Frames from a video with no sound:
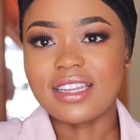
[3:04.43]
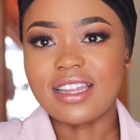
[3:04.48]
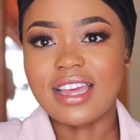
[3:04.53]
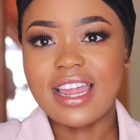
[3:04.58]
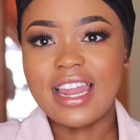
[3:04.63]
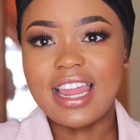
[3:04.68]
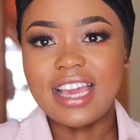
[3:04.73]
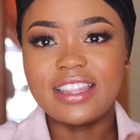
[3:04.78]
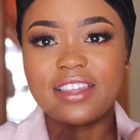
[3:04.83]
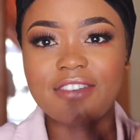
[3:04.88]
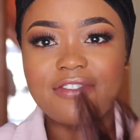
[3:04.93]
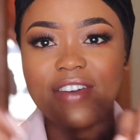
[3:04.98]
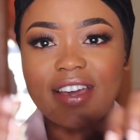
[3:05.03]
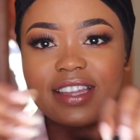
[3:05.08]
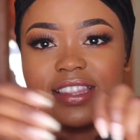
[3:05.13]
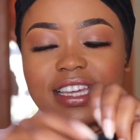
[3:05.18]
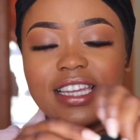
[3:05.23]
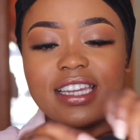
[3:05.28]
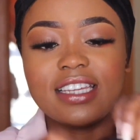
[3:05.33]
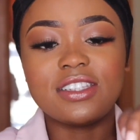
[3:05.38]
I like the
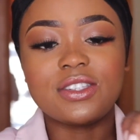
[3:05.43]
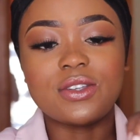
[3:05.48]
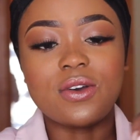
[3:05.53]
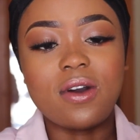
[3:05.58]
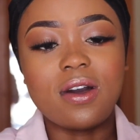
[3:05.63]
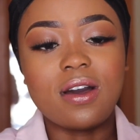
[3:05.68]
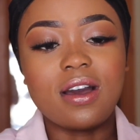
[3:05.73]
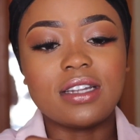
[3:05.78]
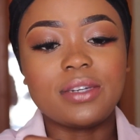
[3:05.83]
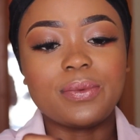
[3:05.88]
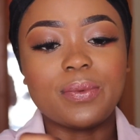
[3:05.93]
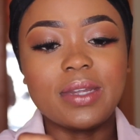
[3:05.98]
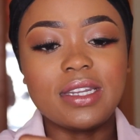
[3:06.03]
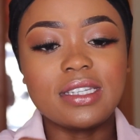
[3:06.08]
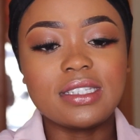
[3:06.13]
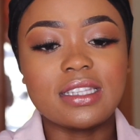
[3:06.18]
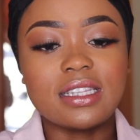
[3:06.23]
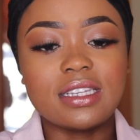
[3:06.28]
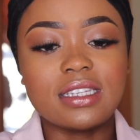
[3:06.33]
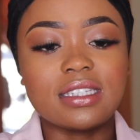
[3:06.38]
fact that it's got, what
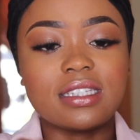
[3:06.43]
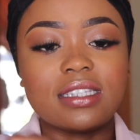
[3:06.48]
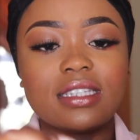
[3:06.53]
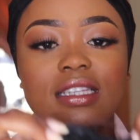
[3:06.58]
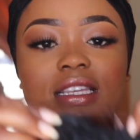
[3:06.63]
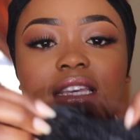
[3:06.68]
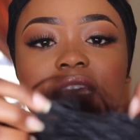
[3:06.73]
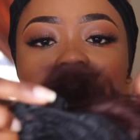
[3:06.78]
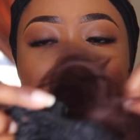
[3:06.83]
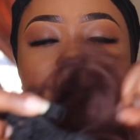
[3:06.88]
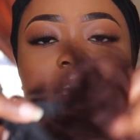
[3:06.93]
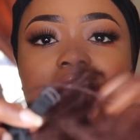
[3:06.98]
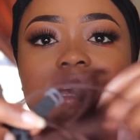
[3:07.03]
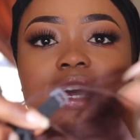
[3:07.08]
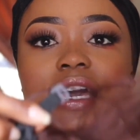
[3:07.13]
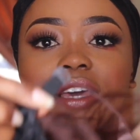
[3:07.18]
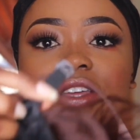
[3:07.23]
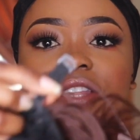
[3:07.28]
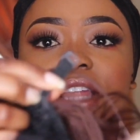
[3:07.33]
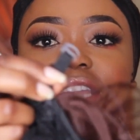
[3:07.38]
is this?
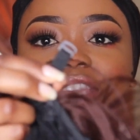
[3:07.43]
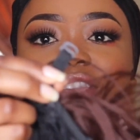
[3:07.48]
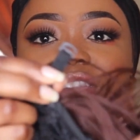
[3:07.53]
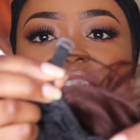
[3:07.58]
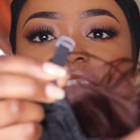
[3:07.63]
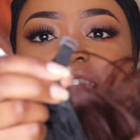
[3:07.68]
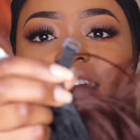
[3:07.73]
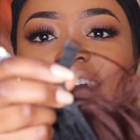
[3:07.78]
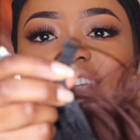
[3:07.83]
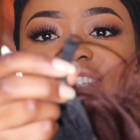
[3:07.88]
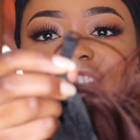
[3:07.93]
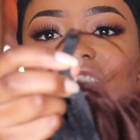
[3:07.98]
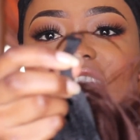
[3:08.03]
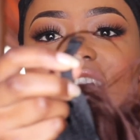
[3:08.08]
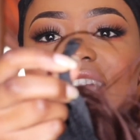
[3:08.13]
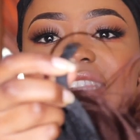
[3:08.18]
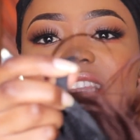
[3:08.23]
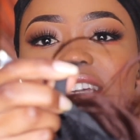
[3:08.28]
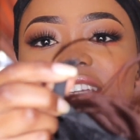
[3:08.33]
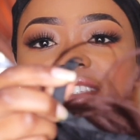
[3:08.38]
Like you can
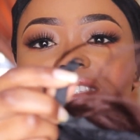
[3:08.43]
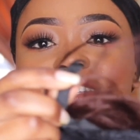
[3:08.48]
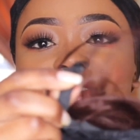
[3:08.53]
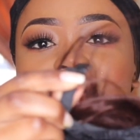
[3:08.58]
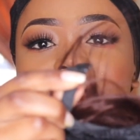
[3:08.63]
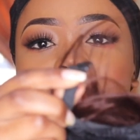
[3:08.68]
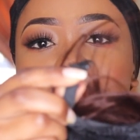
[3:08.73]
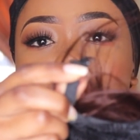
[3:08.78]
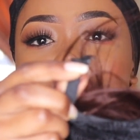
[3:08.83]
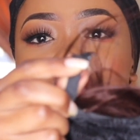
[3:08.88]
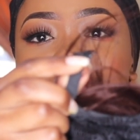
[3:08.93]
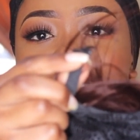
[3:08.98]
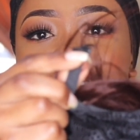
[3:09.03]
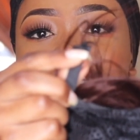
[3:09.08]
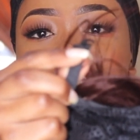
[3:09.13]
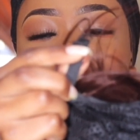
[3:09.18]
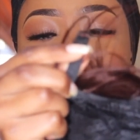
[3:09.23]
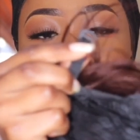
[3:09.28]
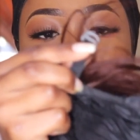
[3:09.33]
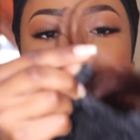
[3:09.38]
adjust, like it's got a band
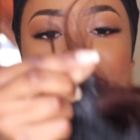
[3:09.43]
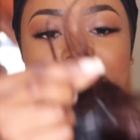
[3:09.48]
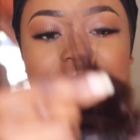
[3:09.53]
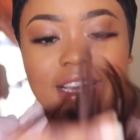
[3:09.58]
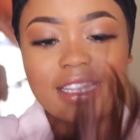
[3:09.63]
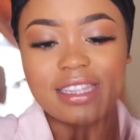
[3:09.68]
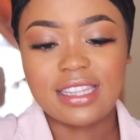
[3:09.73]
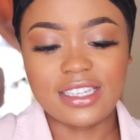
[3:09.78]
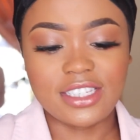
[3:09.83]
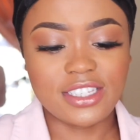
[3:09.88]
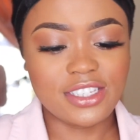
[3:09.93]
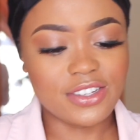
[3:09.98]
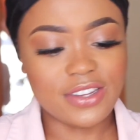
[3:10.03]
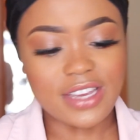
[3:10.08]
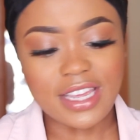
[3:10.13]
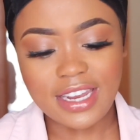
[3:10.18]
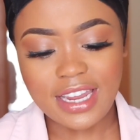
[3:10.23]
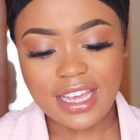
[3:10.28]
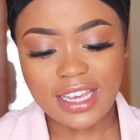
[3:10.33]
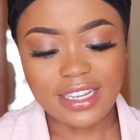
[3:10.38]
at the back that you
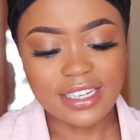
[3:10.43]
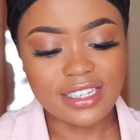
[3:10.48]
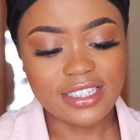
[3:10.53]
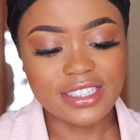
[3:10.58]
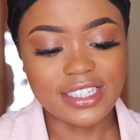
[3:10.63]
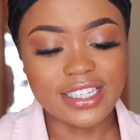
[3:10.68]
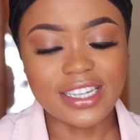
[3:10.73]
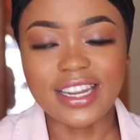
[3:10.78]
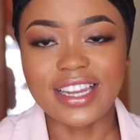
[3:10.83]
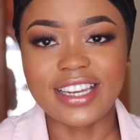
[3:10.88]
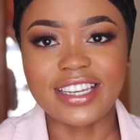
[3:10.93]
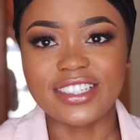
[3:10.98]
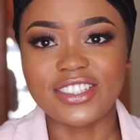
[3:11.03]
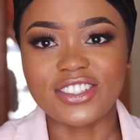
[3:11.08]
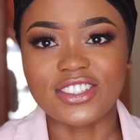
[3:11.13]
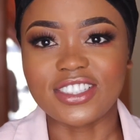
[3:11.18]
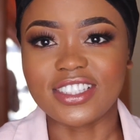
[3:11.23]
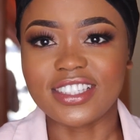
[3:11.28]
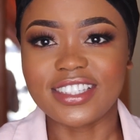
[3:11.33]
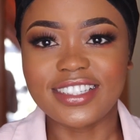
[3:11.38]
can like literally
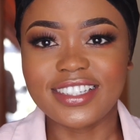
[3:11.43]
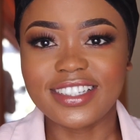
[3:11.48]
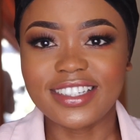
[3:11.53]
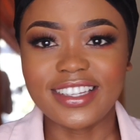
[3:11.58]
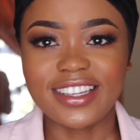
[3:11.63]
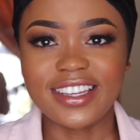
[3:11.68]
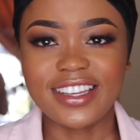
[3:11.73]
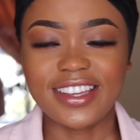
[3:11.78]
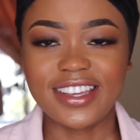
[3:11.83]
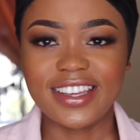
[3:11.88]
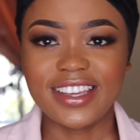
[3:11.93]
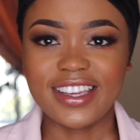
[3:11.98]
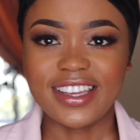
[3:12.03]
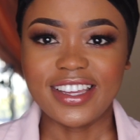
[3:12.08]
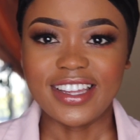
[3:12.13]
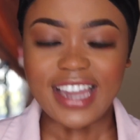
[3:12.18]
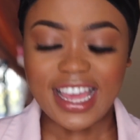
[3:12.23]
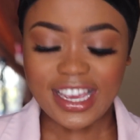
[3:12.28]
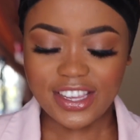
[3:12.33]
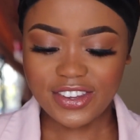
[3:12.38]
just,
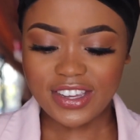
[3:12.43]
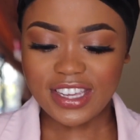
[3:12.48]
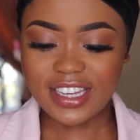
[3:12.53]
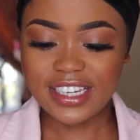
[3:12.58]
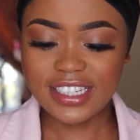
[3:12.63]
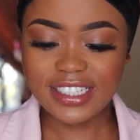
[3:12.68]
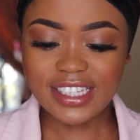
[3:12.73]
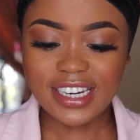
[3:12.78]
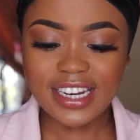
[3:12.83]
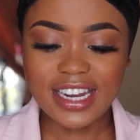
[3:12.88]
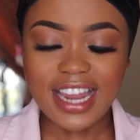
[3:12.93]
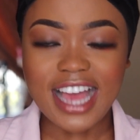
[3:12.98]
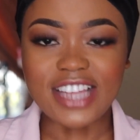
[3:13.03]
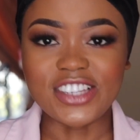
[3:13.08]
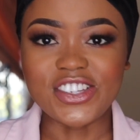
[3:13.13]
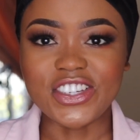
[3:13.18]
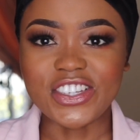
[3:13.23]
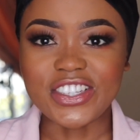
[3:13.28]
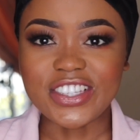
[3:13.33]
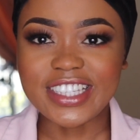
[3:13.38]
like you can literally
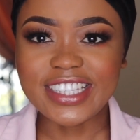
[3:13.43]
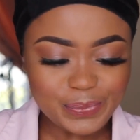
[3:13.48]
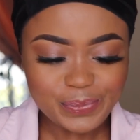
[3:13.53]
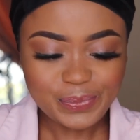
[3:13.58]
adjust.